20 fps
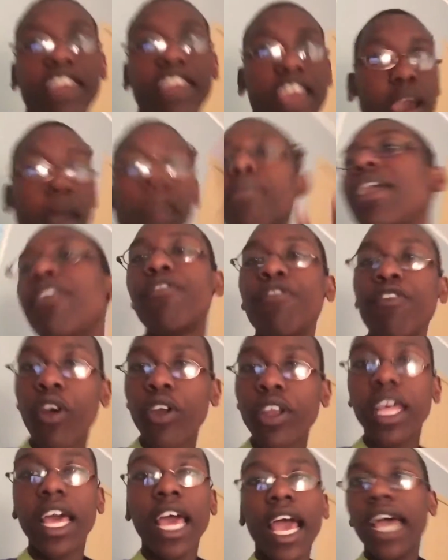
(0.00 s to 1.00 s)
carry a Mi
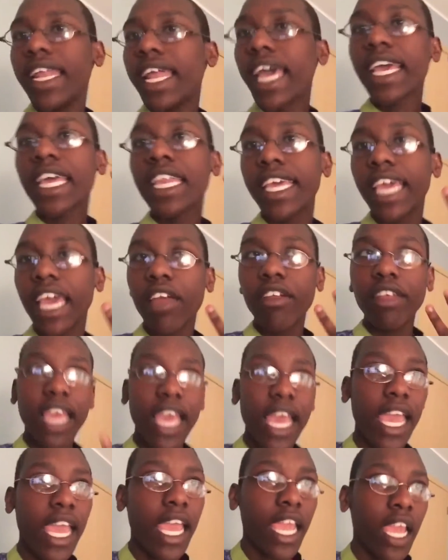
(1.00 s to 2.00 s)
phone, I can
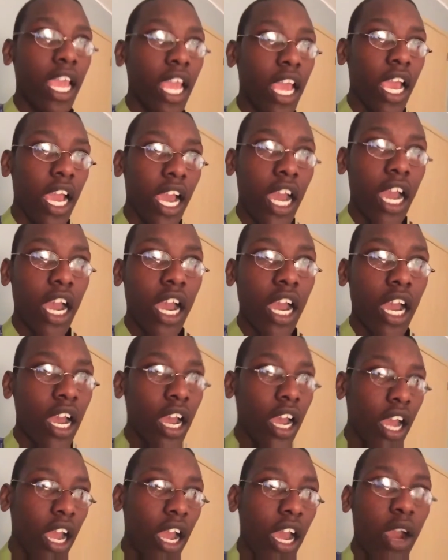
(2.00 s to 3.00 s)
carry a
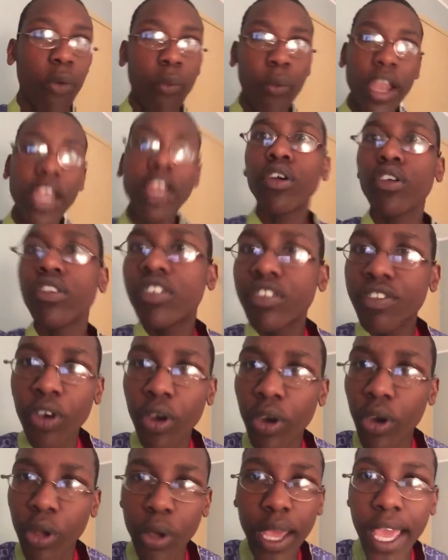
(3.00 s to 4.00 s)
uh, a Windows
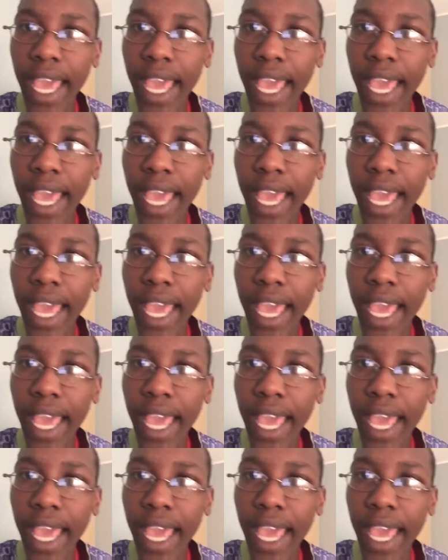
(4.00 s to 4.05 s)
phone,